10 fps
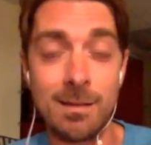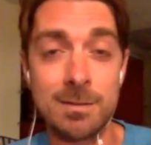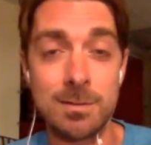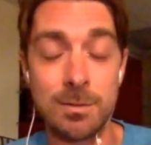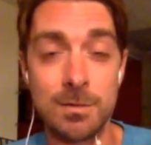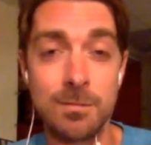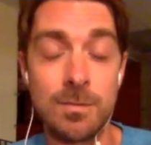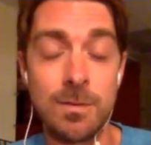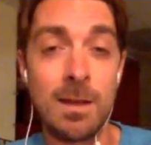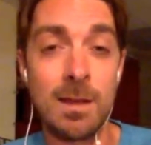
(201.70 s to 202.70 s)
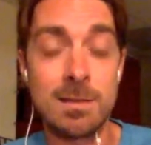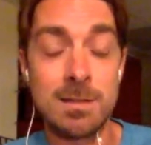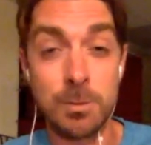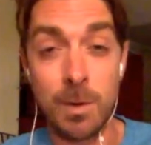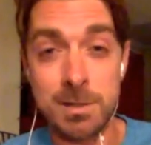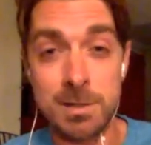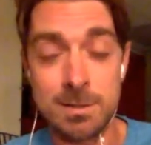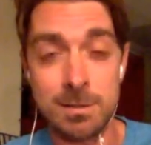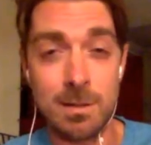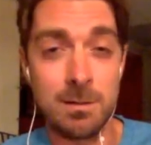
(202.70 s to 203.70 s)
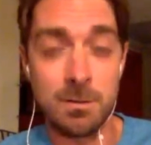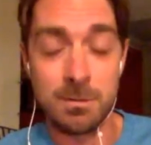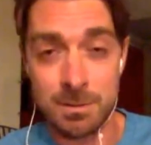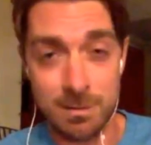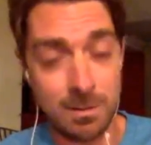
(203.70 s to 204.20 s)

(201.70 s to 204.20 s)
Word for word: sort of situation, so that you don't,